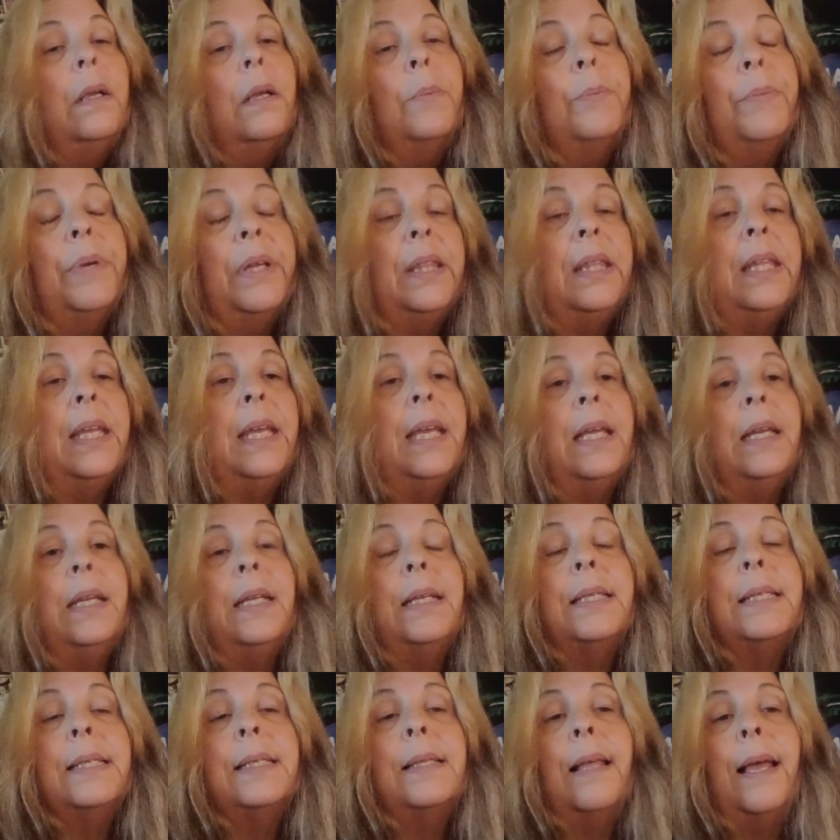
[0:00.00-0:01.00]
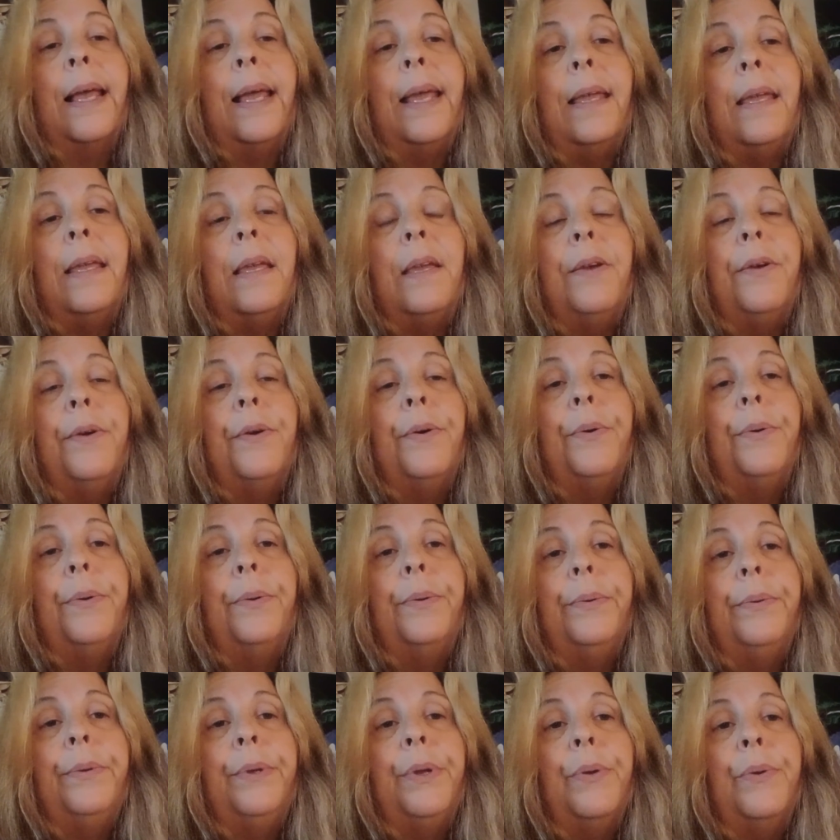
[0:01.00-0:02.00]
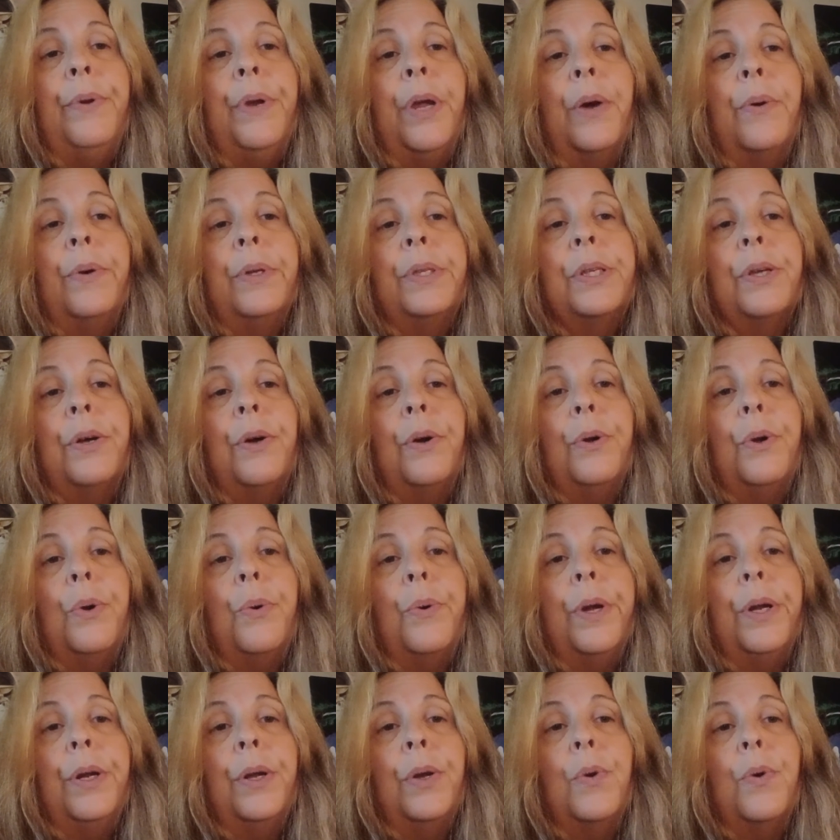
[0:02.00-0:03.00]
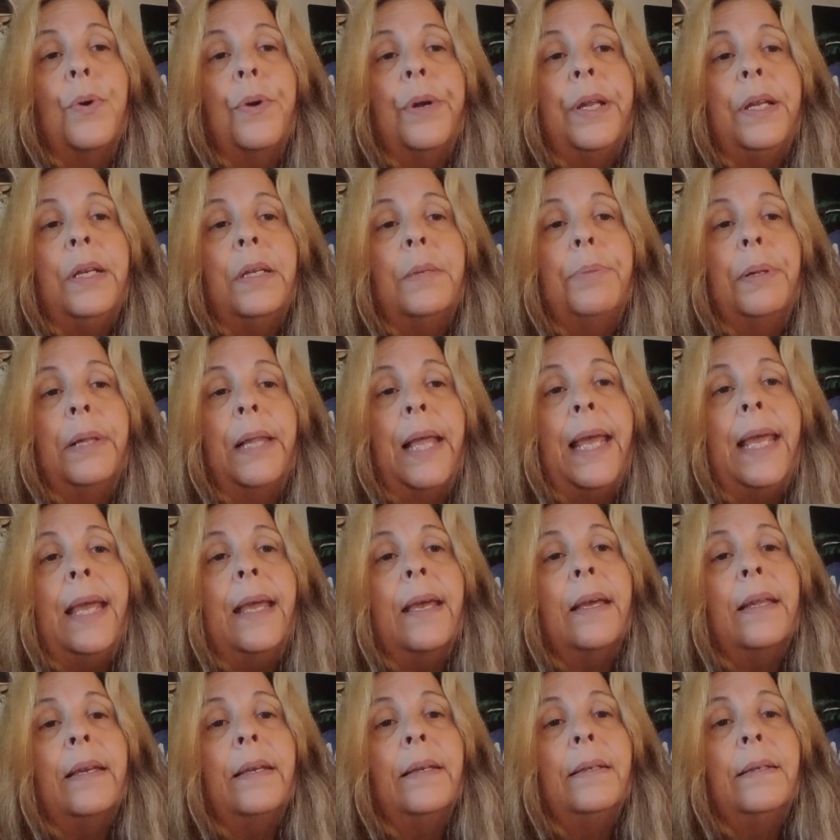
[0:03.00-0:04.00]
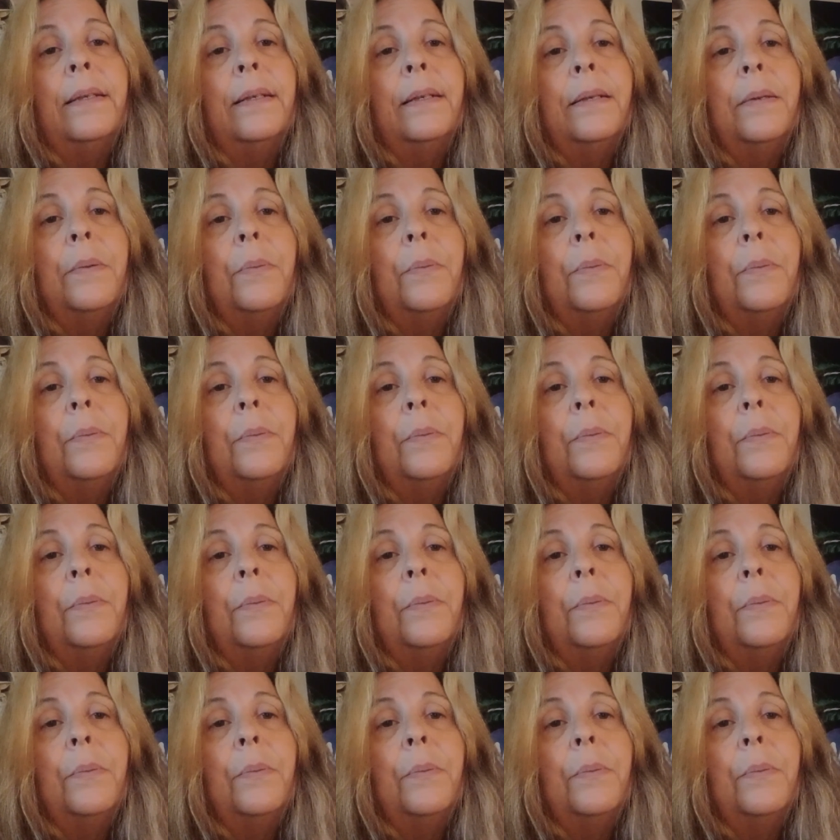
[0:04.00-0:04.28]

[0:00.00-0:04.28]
but then it's like it's all going according to plan